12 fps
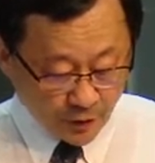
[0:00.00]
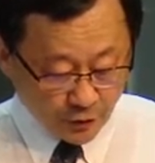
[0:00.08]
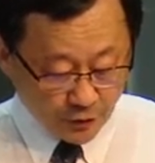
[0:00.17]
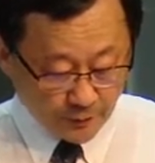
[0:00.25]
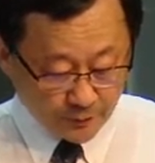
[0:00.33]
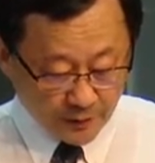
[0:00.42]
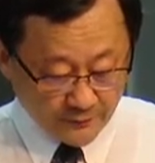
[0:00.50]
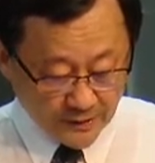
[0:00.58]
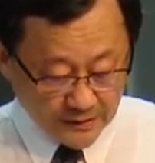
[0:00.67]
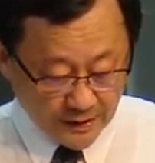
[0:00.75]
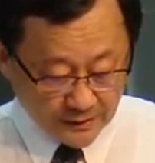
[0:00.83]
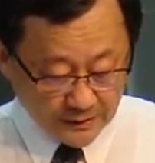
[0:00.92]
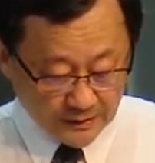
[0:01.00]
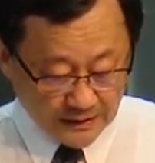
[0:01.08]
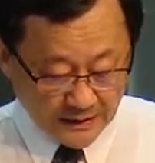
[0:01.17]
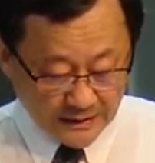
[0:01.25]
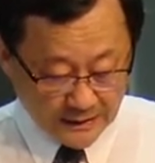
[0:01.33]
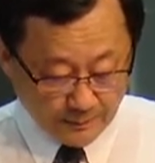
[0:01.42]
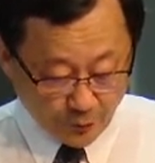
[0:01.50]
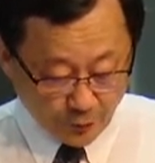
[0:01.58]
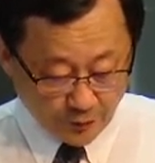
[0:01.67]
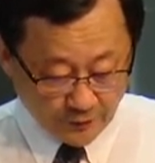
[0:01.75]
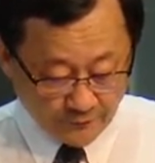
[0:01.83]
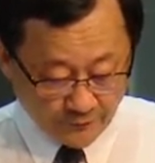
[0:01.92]
to the private sector is
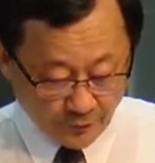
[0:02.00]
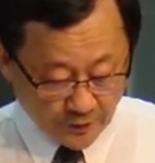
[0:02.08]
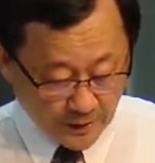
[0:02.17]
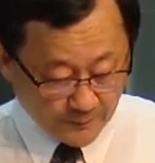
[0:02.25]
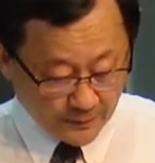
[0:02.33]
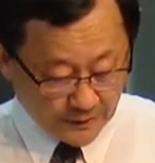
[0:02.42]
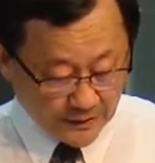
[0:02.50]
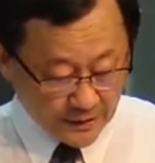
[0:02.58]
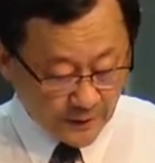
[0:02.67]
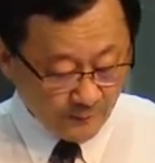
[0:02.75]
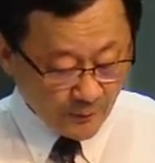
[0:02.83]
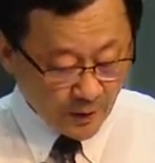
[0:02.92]
important for companies